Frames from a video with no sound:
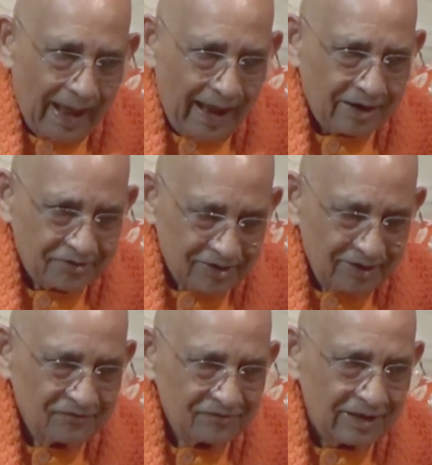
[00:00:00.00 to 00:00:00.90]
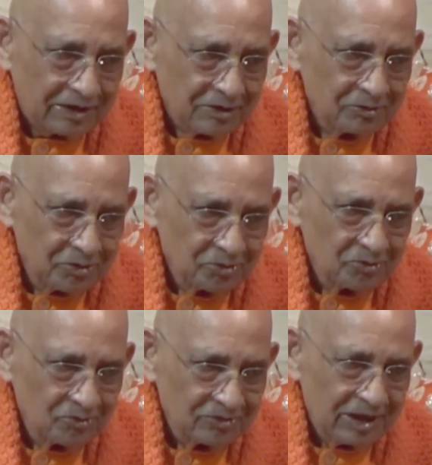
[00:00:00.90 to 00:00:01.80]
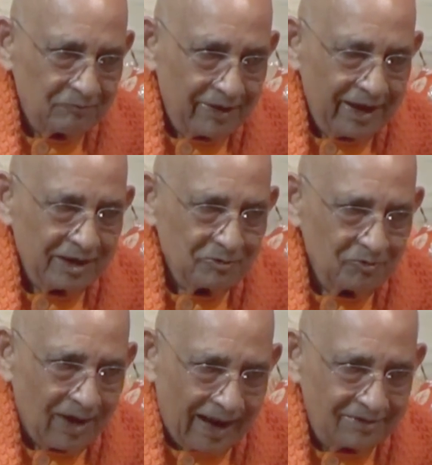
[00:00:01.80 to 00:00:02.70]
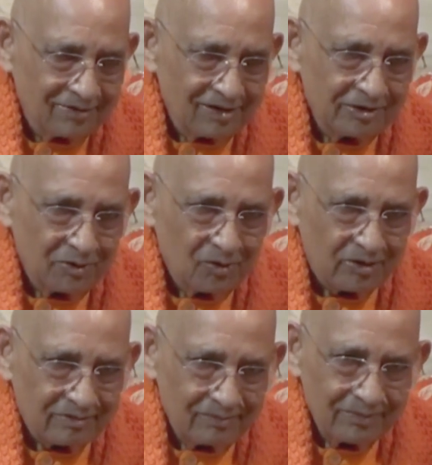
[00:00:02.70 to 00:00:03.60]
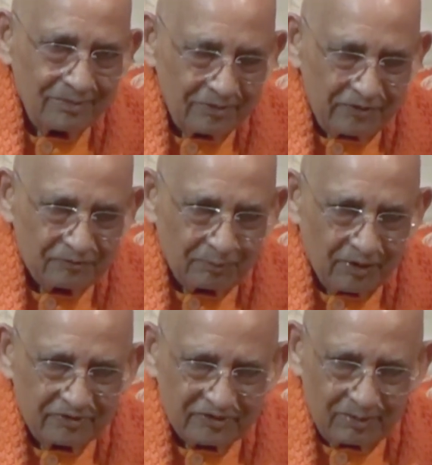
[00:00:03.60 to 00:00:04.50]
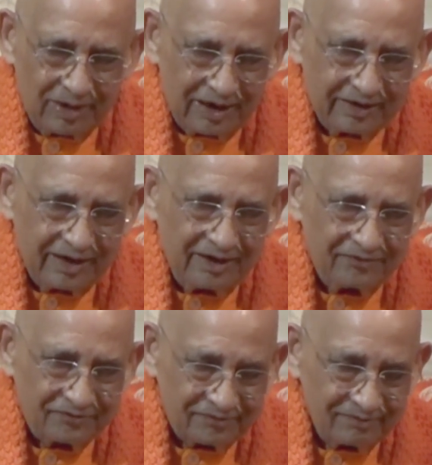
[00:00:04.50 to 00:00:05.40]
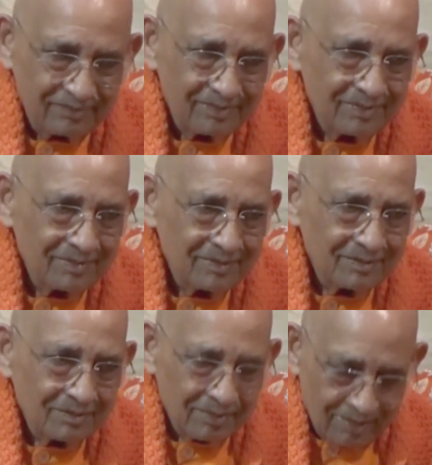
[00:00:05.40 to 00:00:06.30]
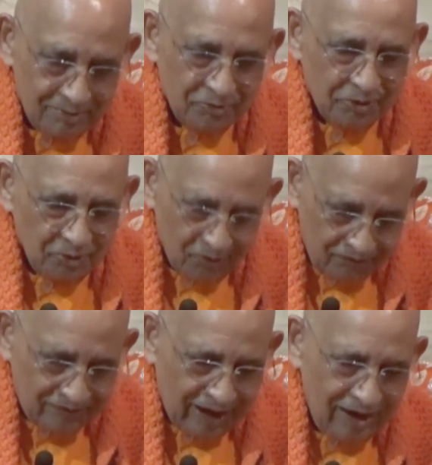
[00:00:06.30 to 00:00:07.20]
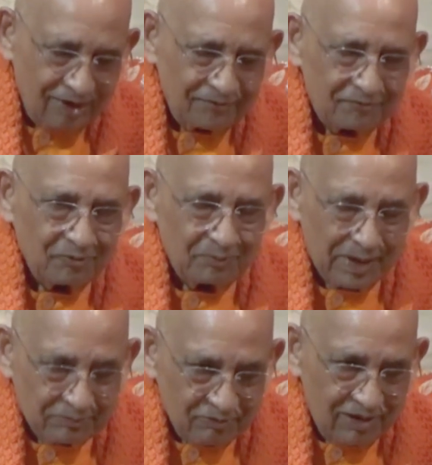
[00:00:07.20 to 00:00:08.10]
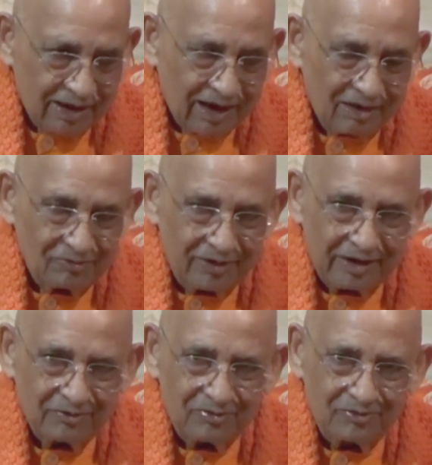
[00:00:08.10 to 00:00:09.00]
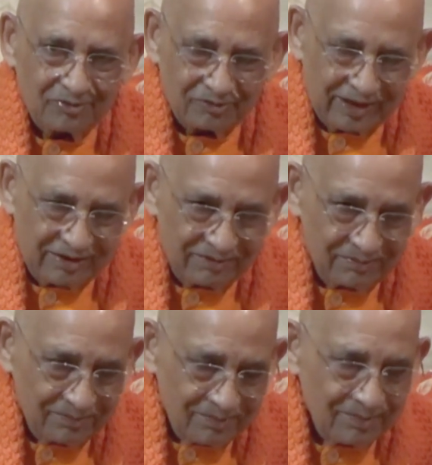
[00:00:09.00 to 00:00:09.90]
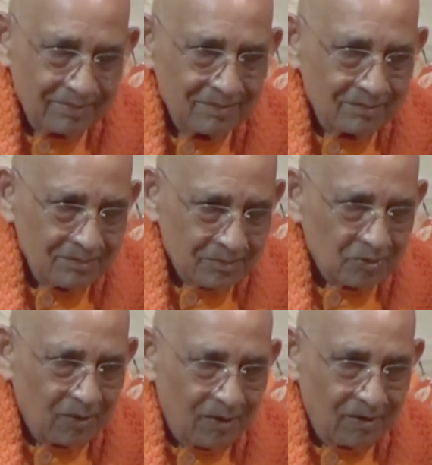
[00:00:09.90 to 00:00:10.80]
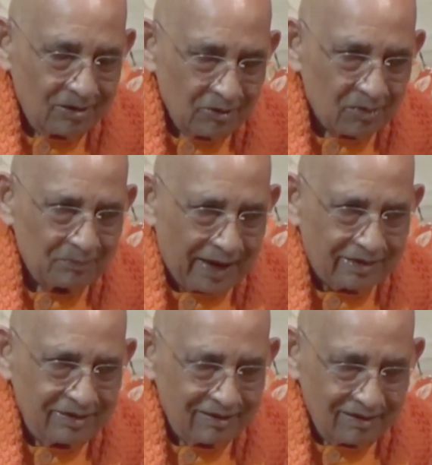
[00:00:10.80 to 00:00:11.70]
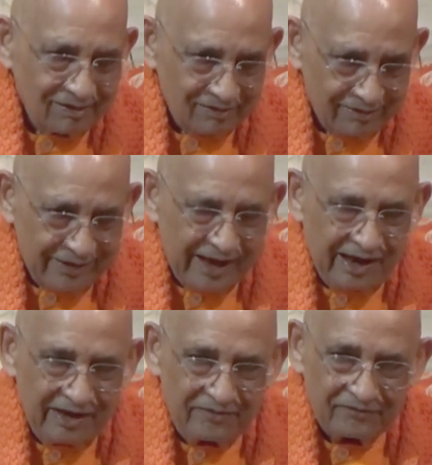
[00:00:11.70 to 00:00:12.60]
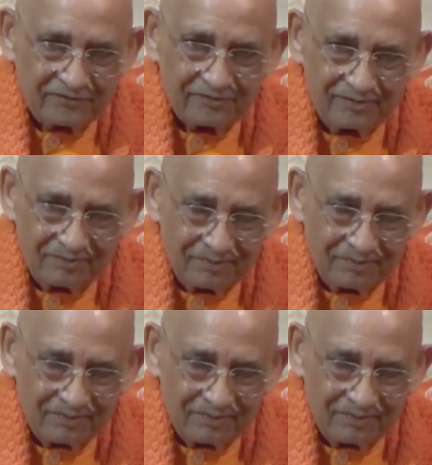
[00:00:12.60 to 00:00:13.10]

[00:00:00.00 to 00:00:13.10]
Actions that you do, the way you handle your responsibilities to yourself, to people around you, to all your practical needs,